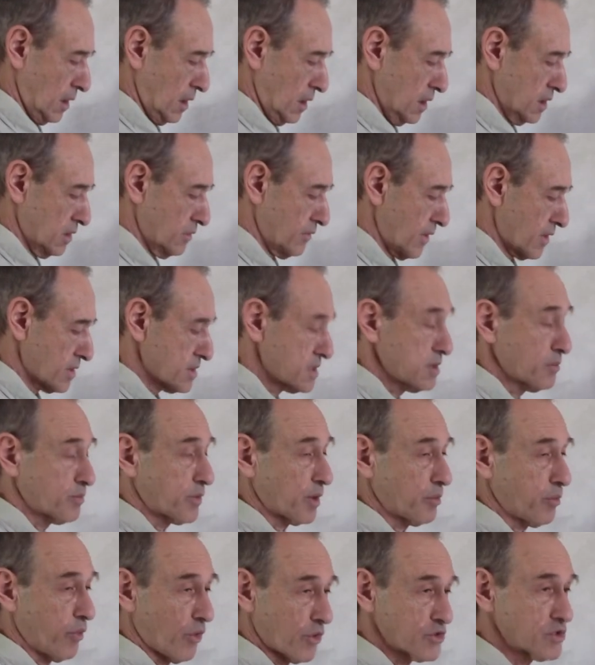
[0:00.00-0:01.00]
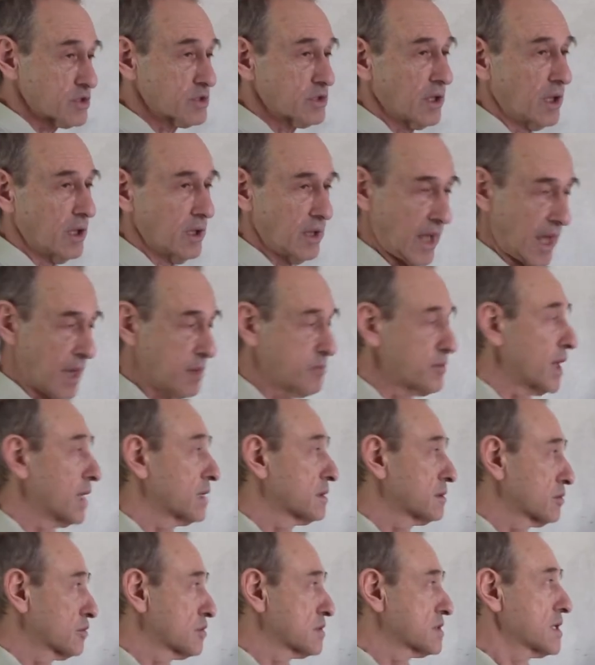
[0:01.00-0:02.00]
Inversely proportional, I
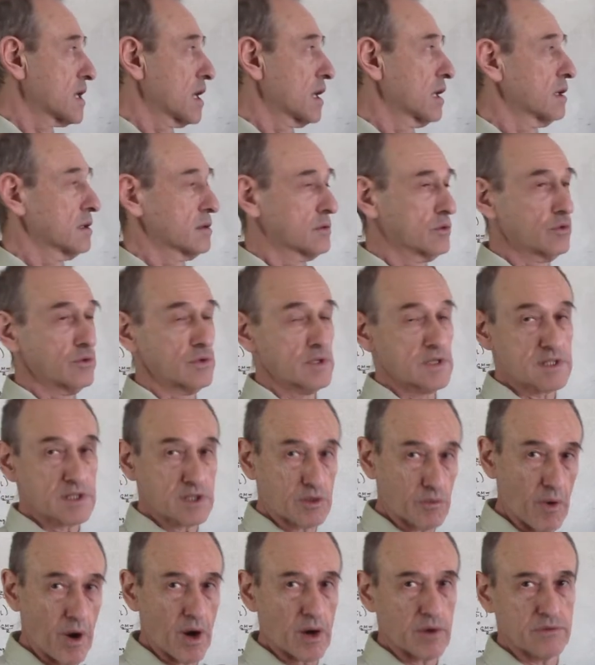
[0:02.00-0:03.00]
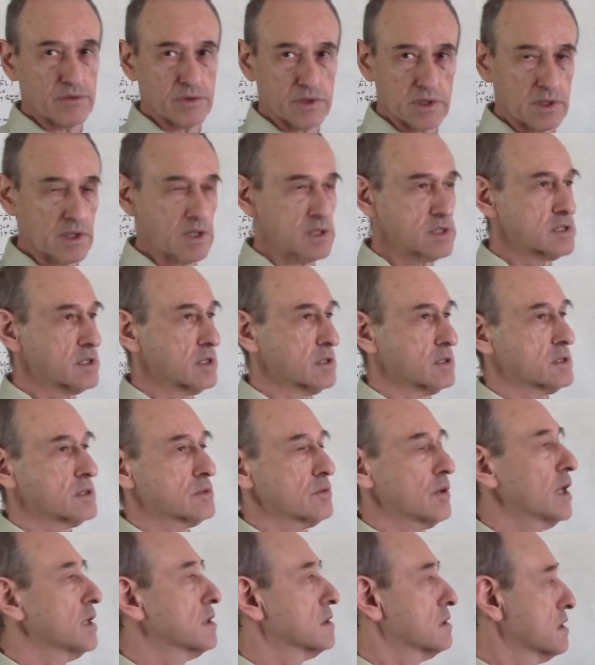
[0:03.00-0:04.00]
meant to say, to the square of the distance,
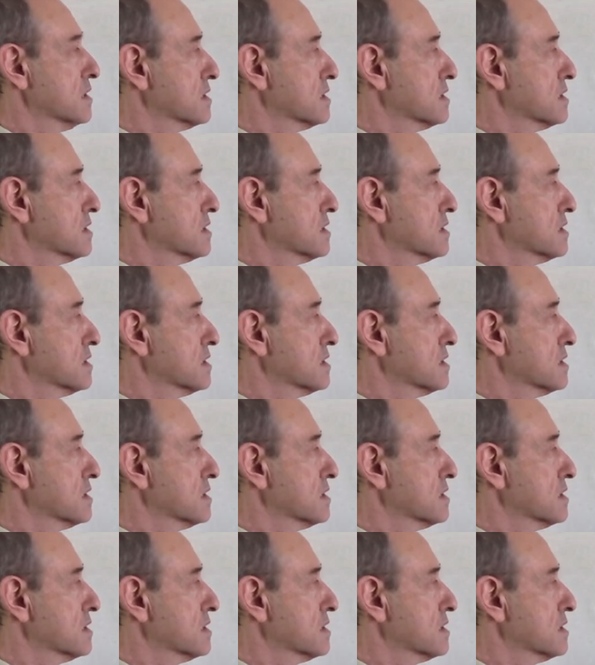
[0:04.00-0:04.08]
right?